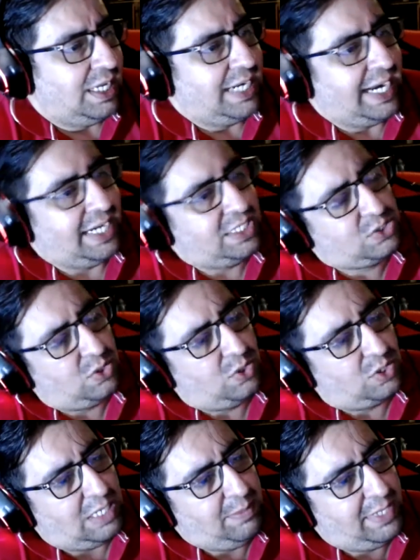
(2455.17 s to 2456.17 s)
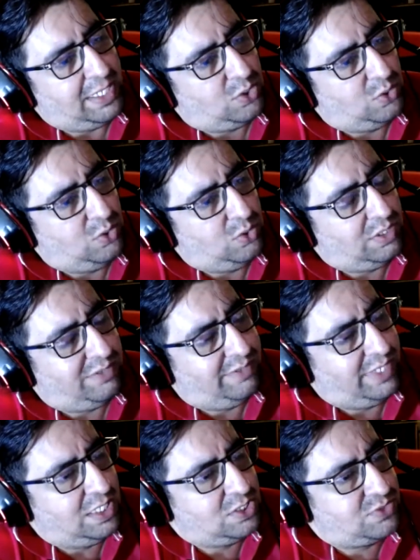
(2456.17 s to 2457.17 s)
Right. So coming to the
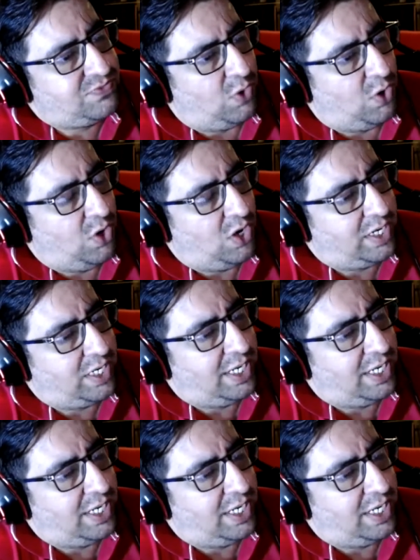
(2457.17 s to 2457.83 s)
winners for